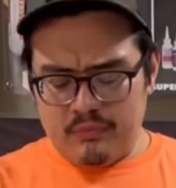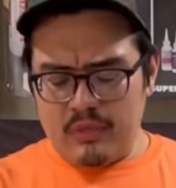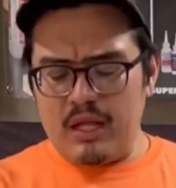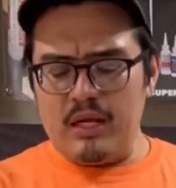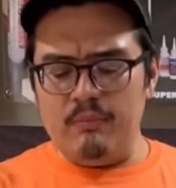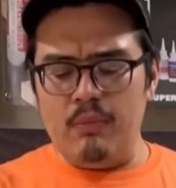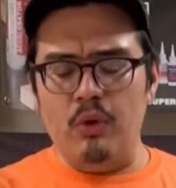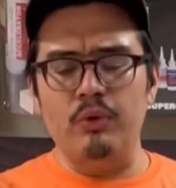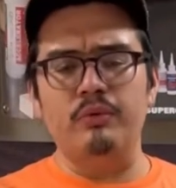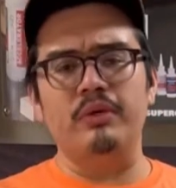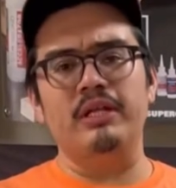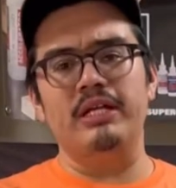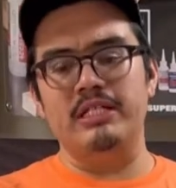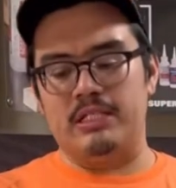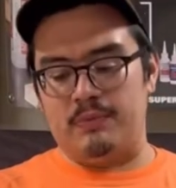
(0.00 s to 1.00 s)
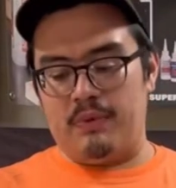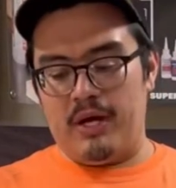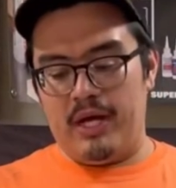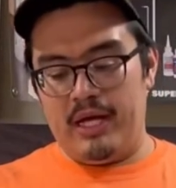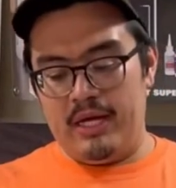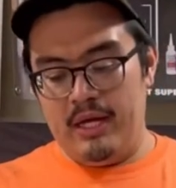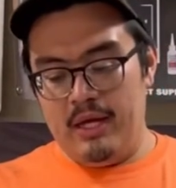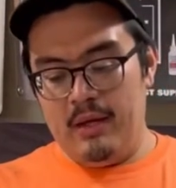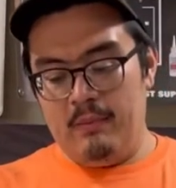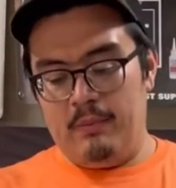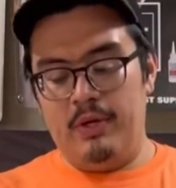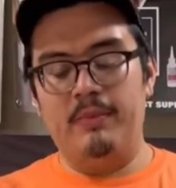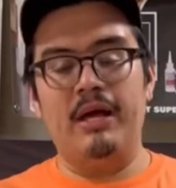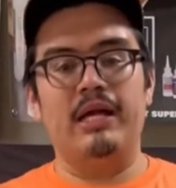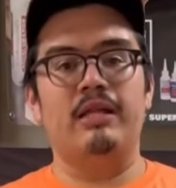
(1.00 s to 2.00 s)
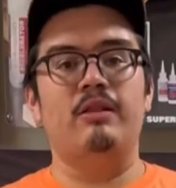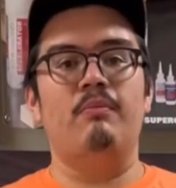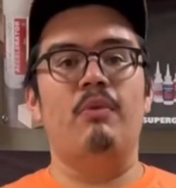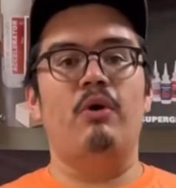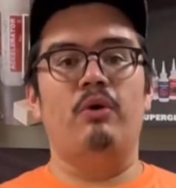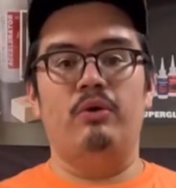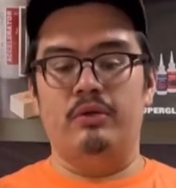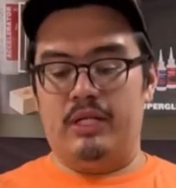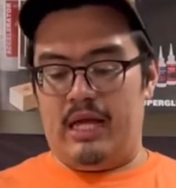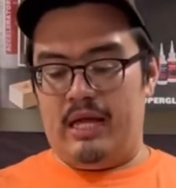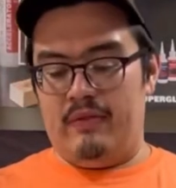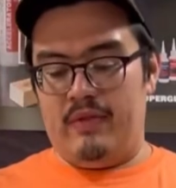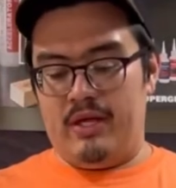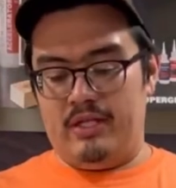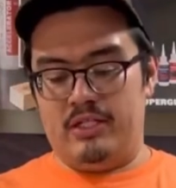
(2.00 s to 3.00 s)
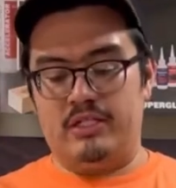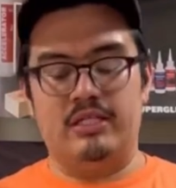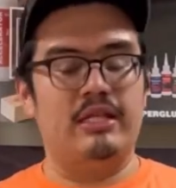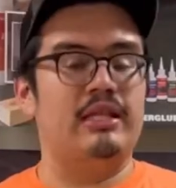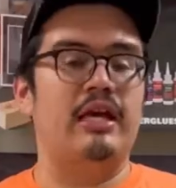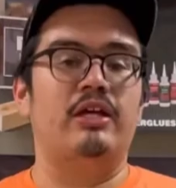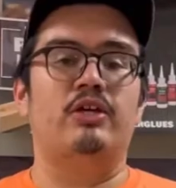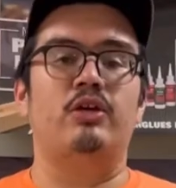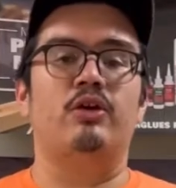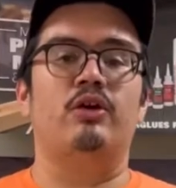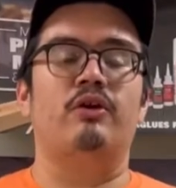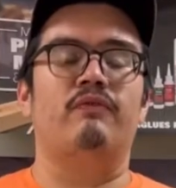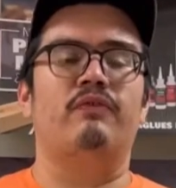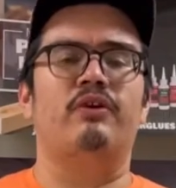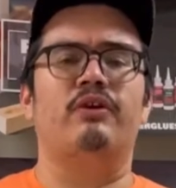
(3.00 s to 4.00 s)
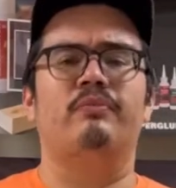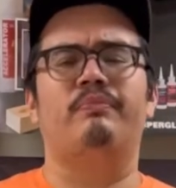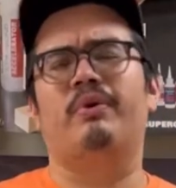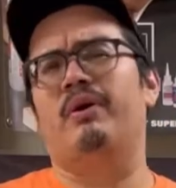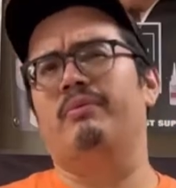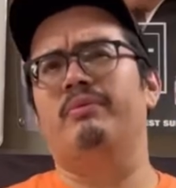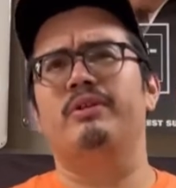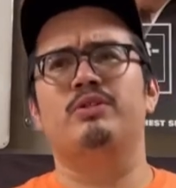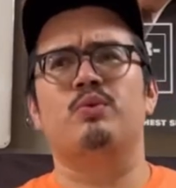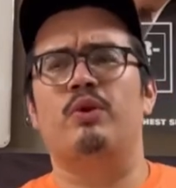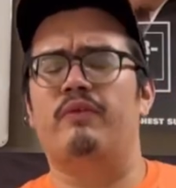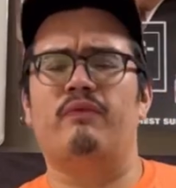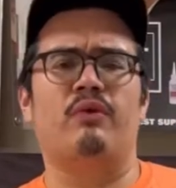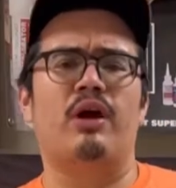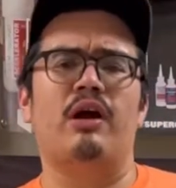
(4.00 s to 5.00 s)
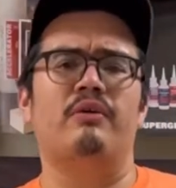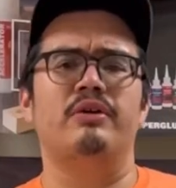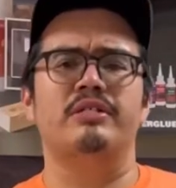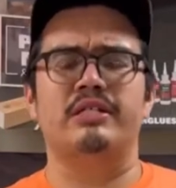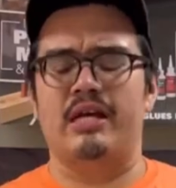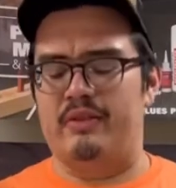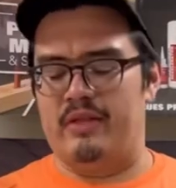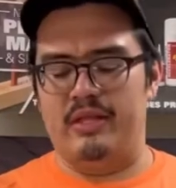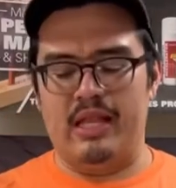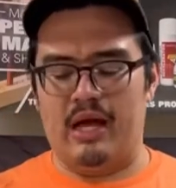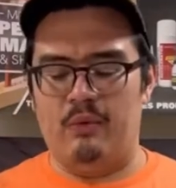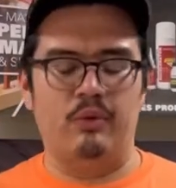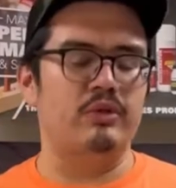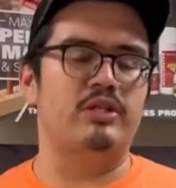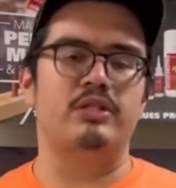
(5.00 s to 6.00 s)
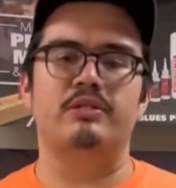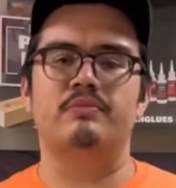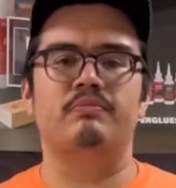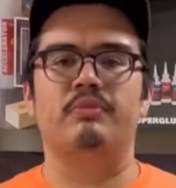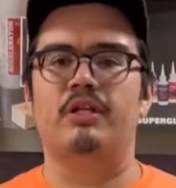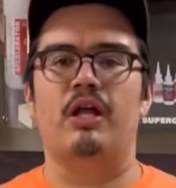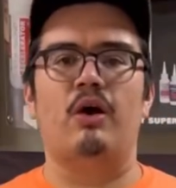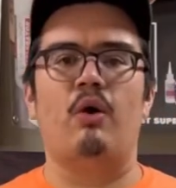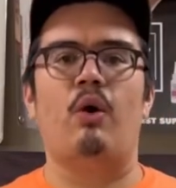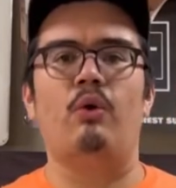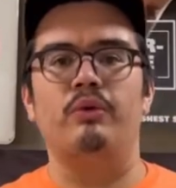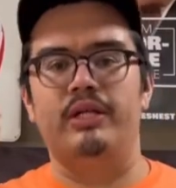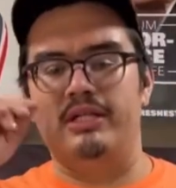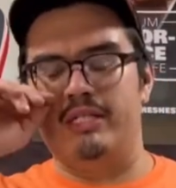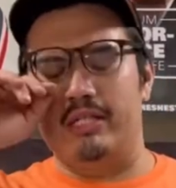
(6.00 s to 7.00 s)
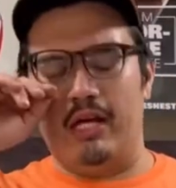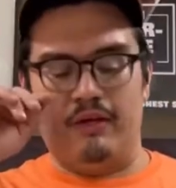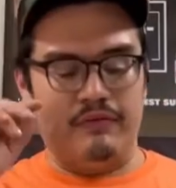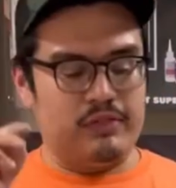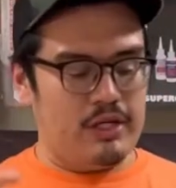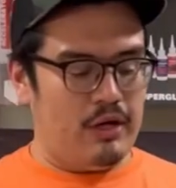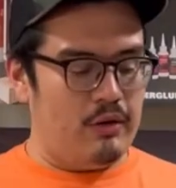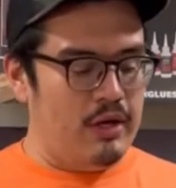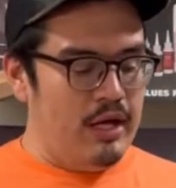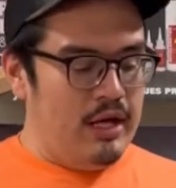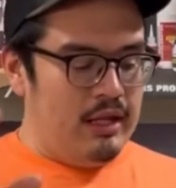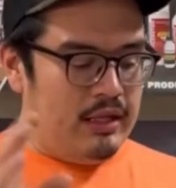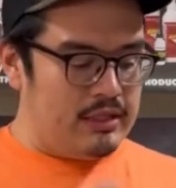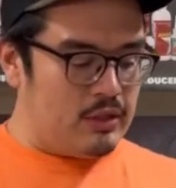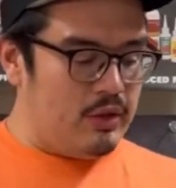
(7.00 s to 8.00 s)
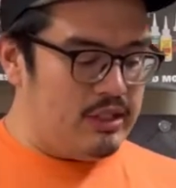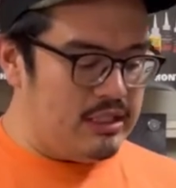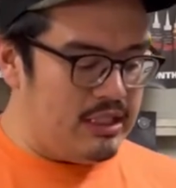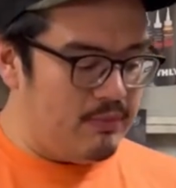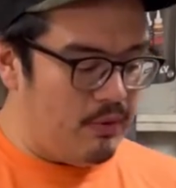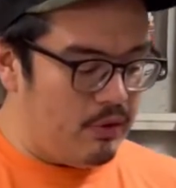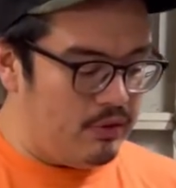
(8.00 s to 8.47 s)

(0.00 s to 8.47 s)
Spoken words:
mold release spray, put it back in the mold, and then just let that cure for probably 24 hours, and then that will just, you know, hold itself. So let's go ahead and demold